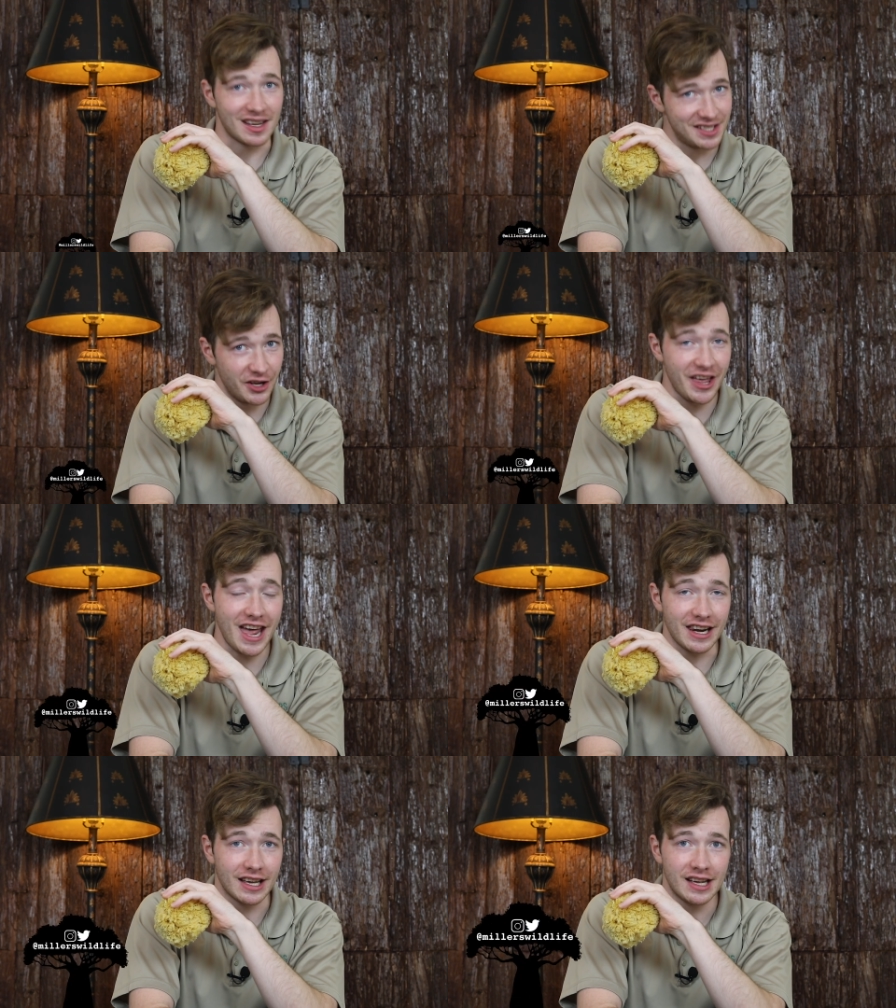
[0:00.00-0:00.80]
Until
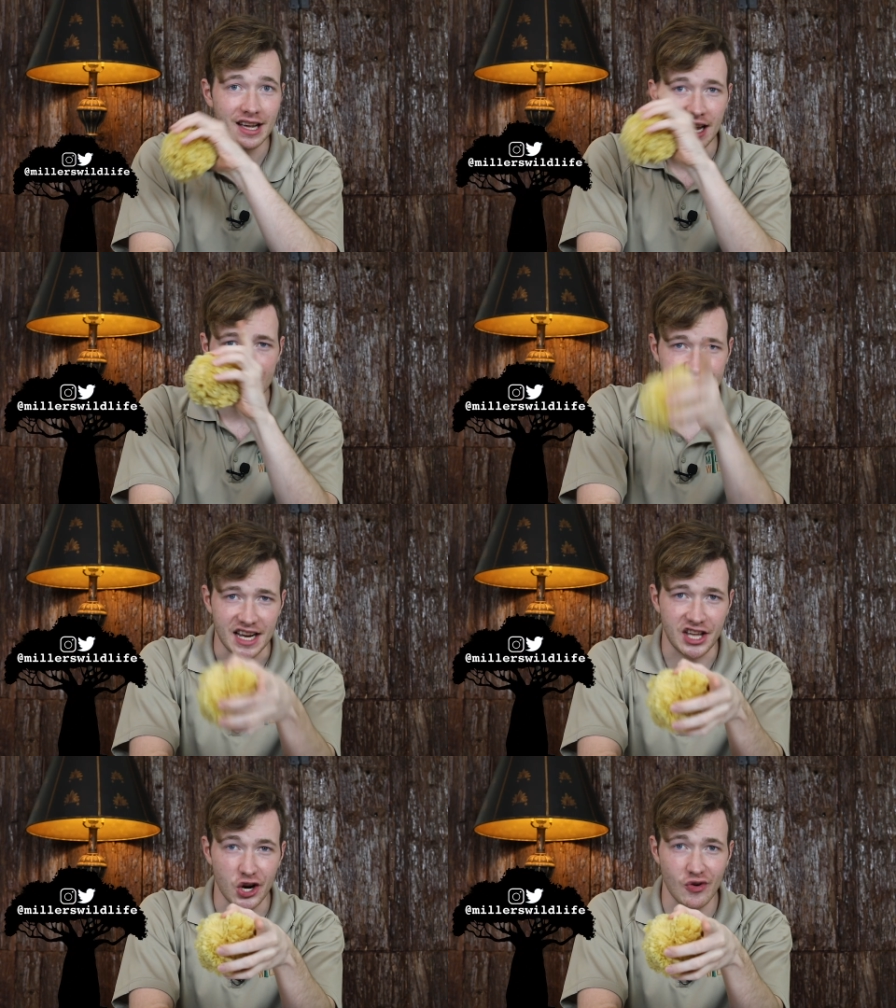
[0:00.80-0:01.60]
then,
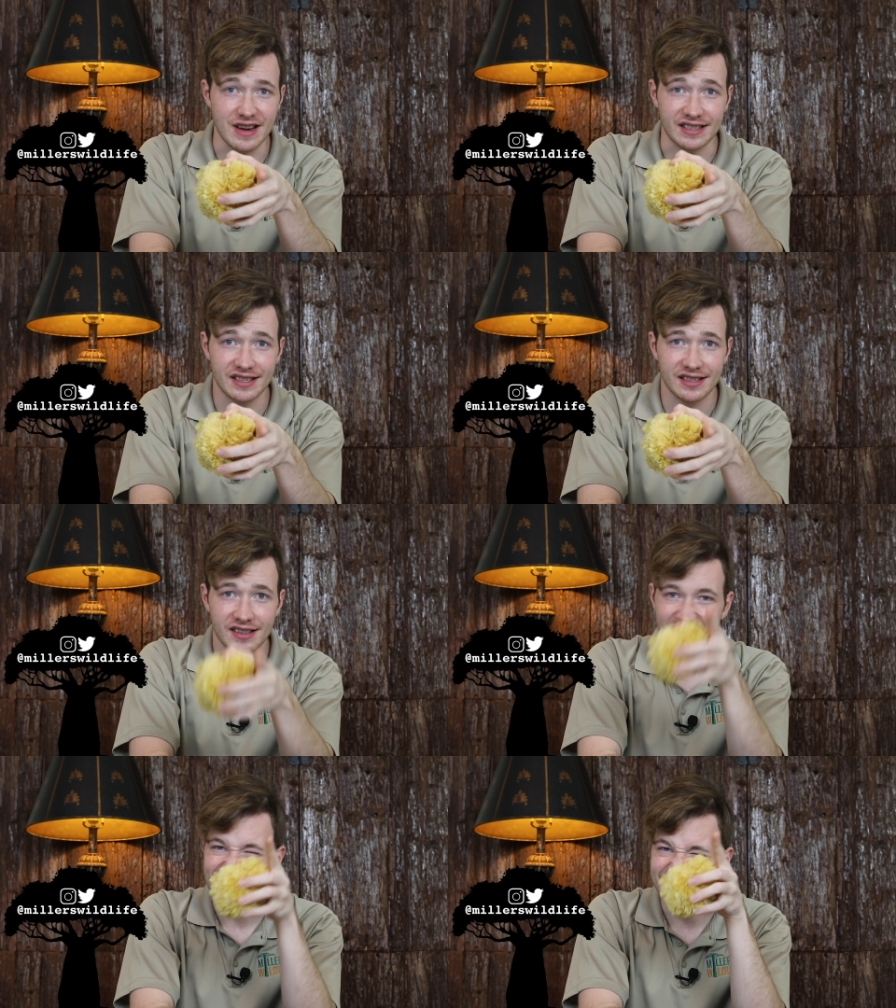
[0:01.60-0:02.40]
stay curious,
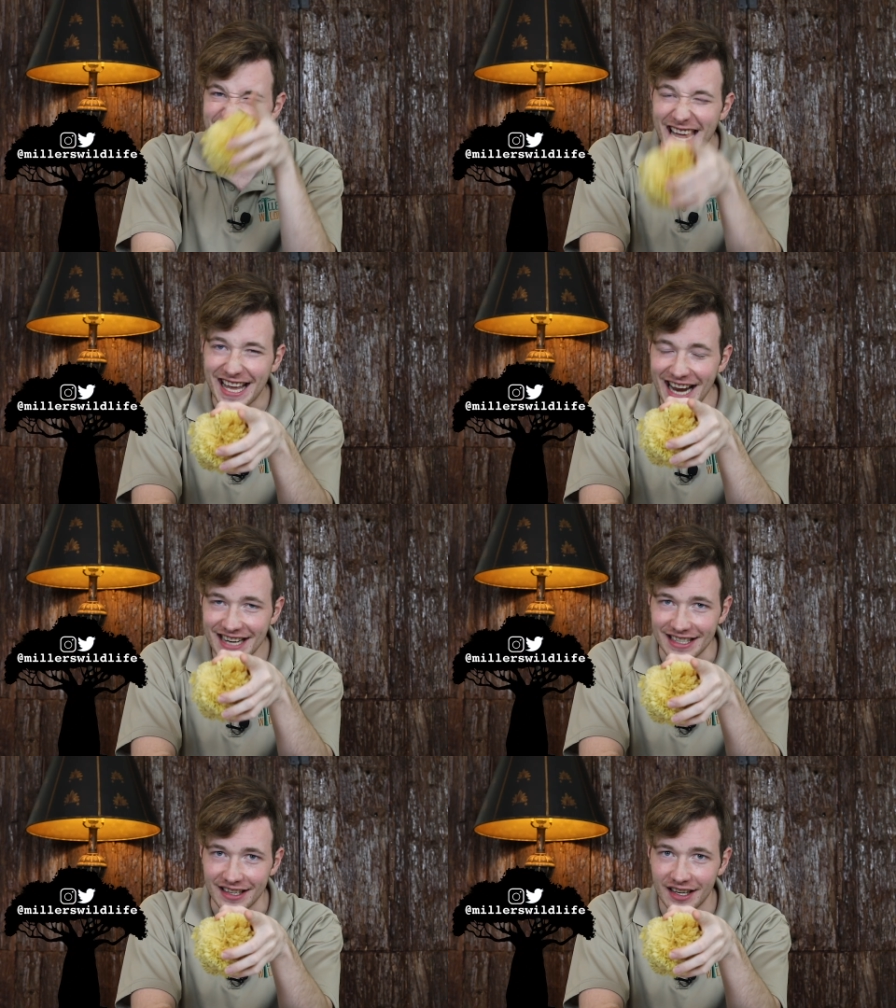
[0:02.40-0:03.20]
stay
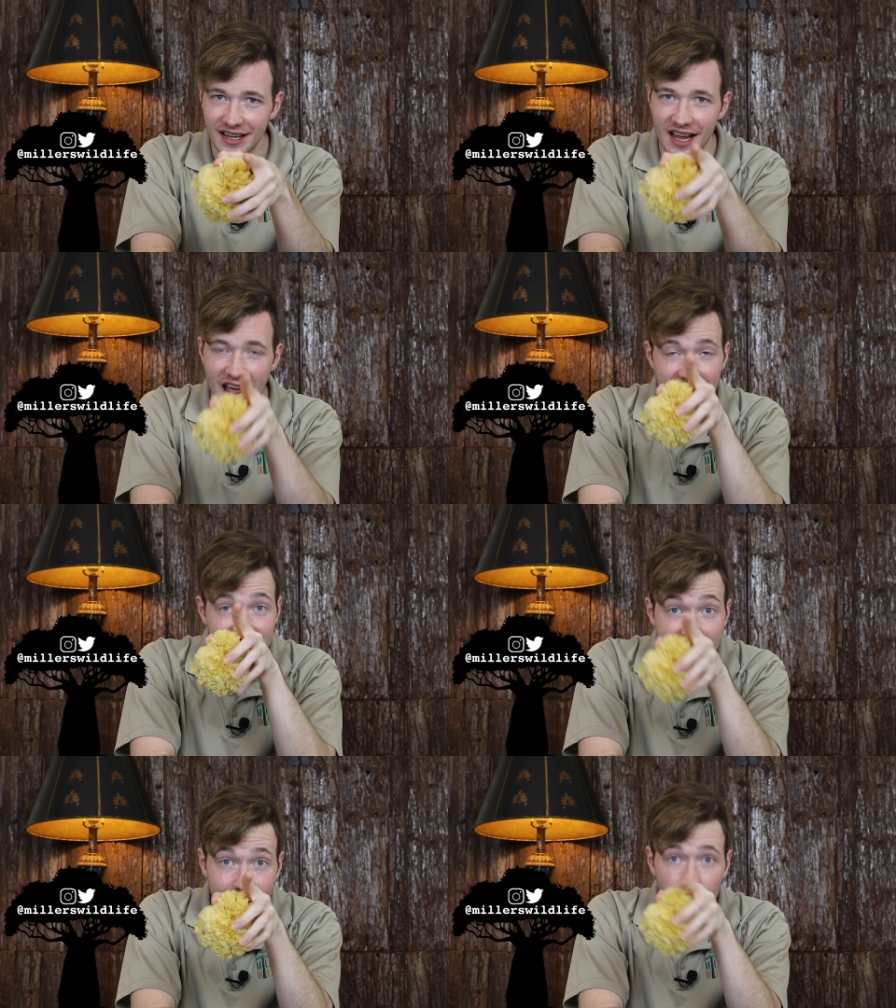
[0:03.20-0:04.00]
connected,
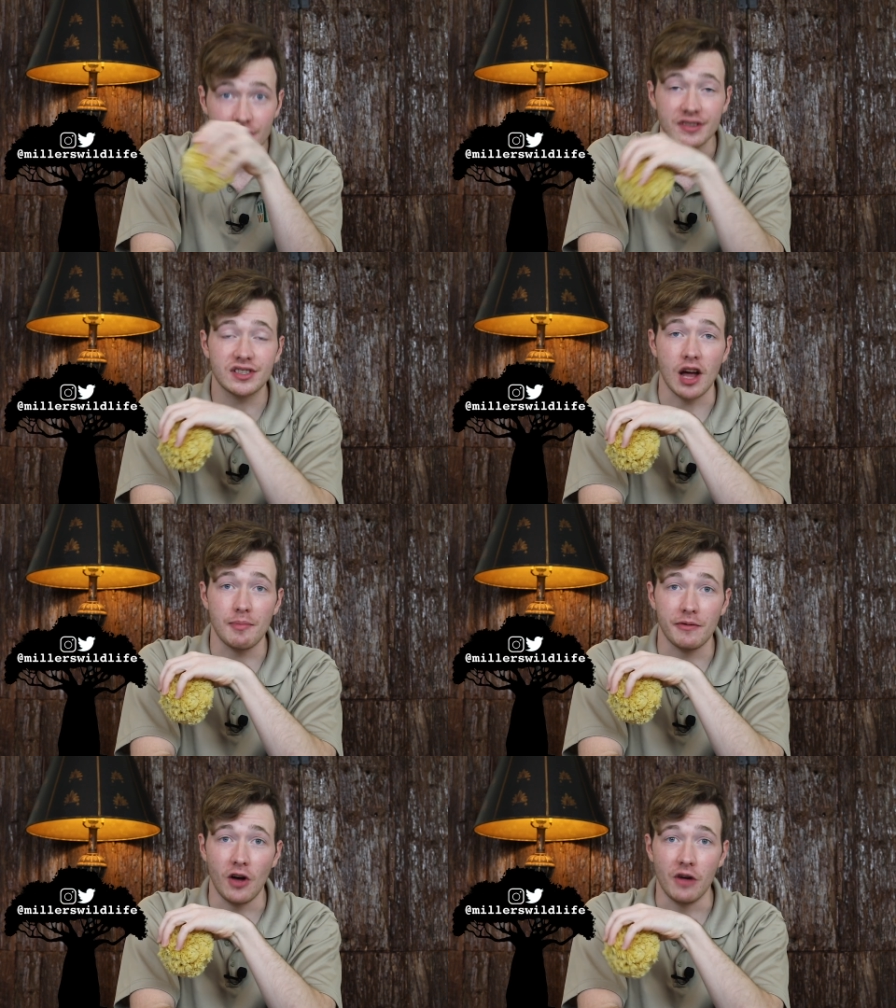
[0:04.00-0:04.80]
and never
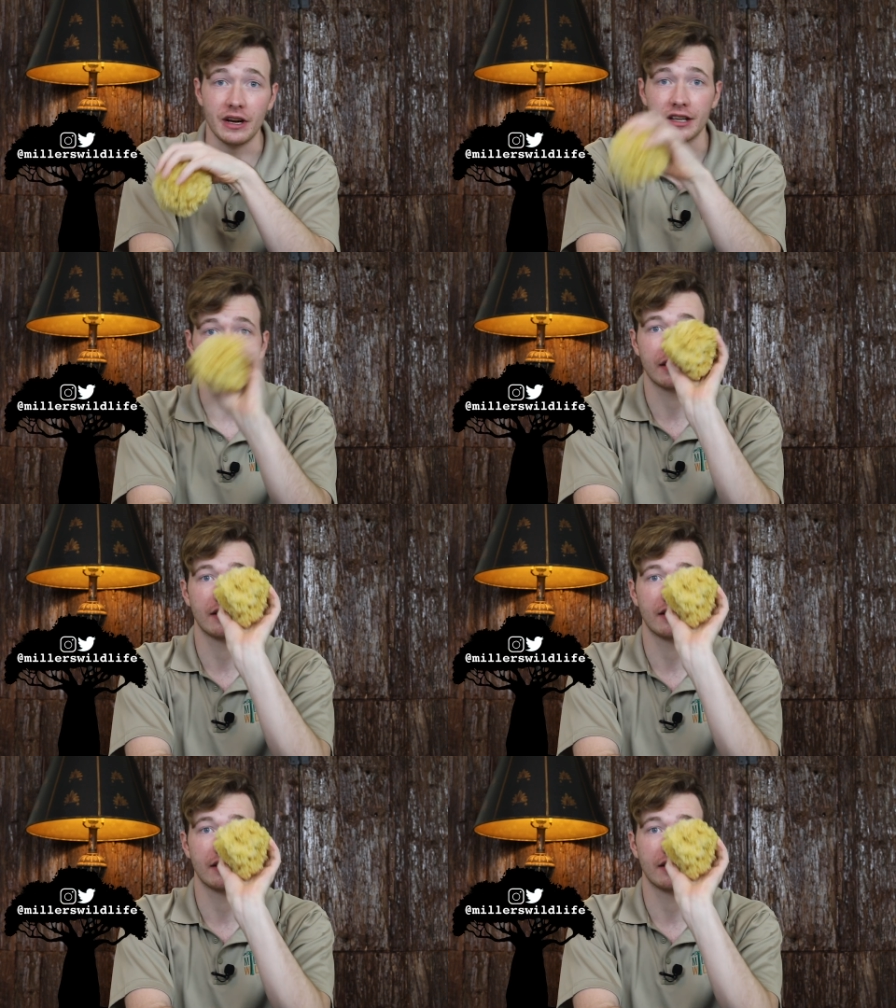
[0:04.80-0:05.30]
stop evolving.